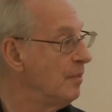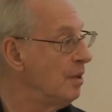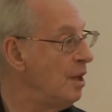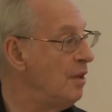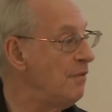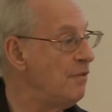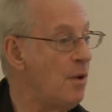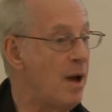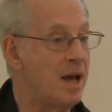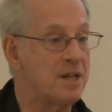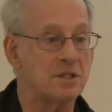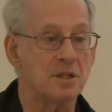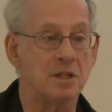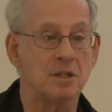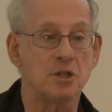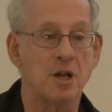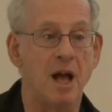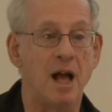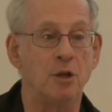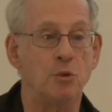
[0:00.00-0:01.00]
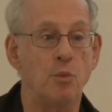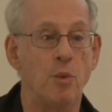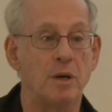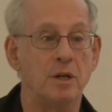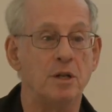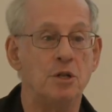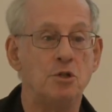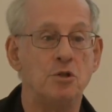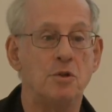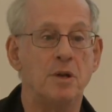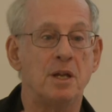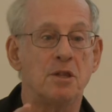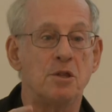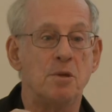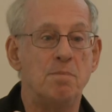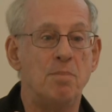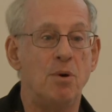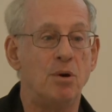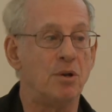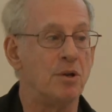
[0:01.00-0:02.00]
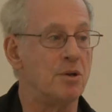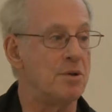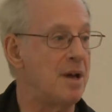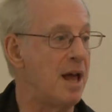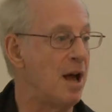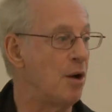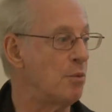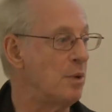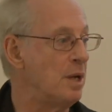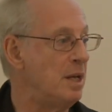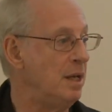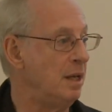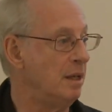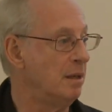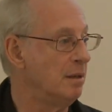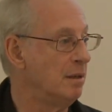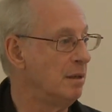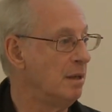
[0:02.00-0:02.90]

If you ask a child, where did you get the book you're now reading?